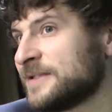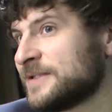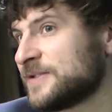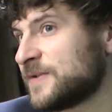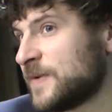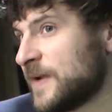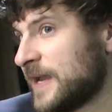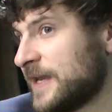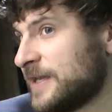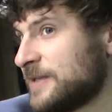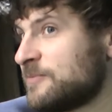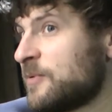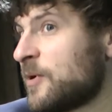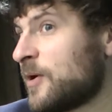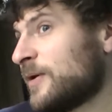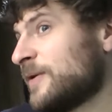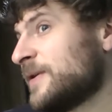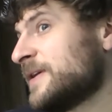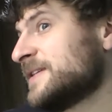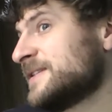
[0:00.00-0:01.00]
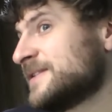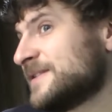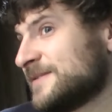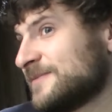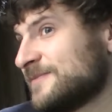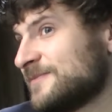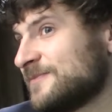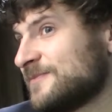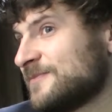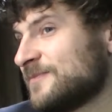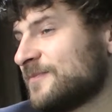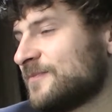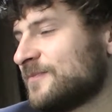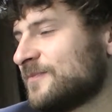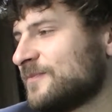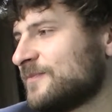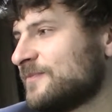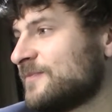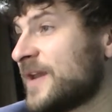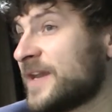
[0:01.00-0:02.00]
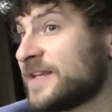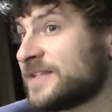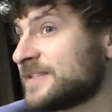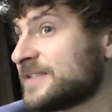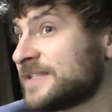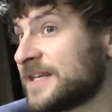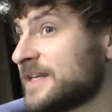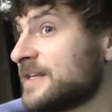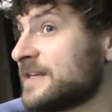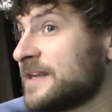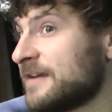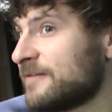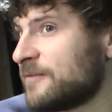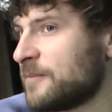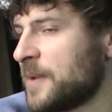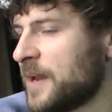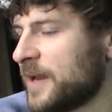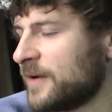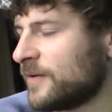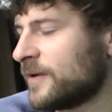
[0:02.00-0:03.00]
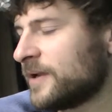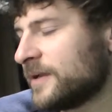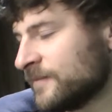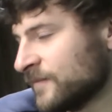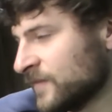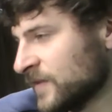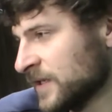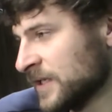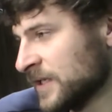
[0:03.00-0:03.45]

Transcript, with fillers: so I had to borrow his bass because I didn't have a battery,